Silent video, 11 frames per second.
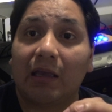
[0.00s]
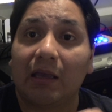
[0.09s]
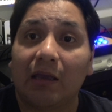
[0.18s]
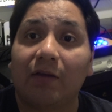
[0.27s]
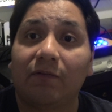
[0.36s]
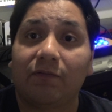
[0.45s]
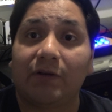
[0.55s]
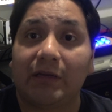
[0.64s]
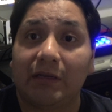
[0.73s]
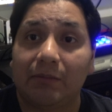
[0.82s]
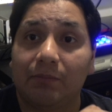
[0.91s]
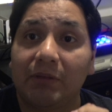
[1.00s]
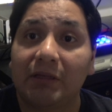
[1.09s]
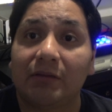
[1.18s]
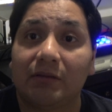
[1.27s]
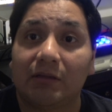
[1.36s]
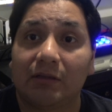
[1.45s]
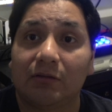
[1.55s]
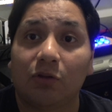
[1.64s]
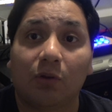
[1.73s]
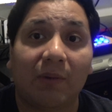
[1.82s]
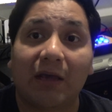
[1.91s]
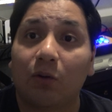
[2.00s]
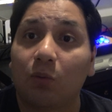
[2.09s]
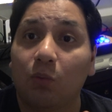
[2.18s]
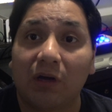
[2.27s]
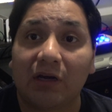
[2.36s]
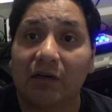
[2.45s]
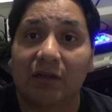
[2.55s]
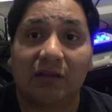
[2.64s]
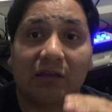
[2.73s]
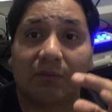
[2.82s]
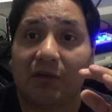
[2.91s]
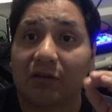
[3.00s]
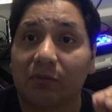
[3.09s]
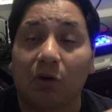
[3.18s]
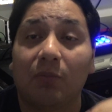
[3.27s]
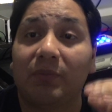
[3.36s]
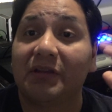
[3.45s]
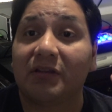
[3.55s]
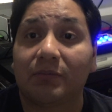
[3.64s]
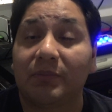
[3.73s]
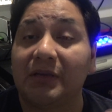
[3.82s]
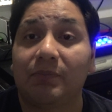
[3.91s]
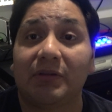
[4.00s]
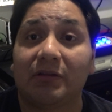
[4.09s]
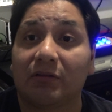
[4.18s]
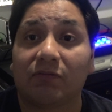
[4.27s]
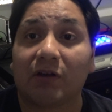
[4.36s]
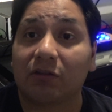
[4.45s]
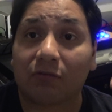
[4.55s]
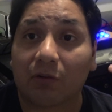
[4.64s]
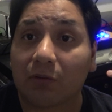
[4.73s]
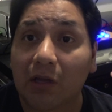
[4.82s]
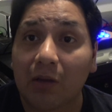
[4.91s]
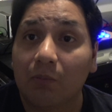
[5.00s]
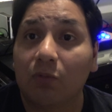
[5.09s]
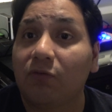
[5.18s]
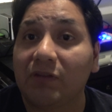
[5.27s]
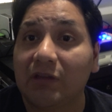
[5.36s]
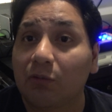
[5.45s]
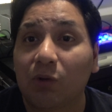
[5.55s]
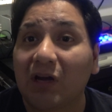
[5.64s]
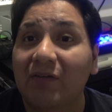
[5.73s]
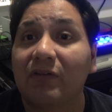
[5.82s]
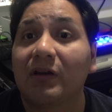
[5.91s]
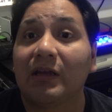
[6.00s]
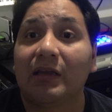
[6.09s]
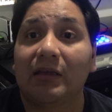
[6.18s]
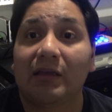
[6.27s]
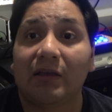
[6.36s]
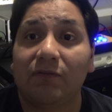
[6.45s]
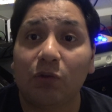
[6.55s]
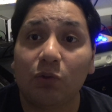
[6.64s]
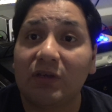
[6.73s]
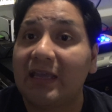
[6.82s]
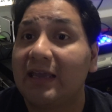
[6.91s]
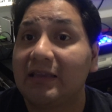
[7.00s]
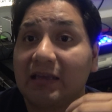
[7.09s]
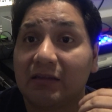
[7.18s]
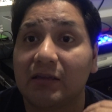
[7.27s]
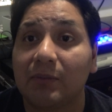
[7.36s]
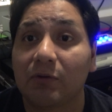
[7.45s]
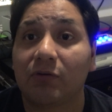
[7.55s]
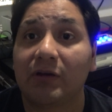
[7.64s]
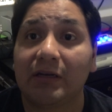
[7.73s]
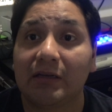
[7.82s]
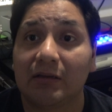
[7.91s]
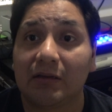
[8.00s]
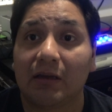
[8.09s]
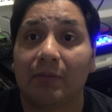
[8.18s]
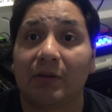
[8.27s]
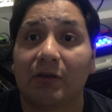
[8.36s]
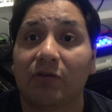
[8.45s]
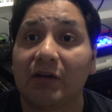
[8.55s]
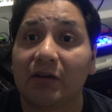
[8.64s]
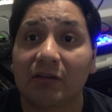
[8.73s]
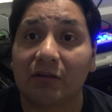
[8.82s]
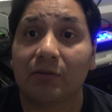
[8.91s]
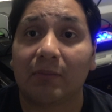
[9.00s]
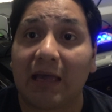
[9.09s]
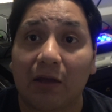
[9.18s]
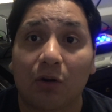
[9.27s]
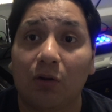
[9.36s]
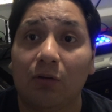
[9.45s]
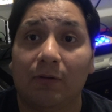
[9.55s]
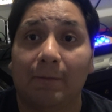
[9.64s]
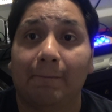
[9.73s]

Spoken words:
Every business, no matter what it is, it could be a small business, big business, restaurant, movie theater, whatever. If you can't accept criticism at all,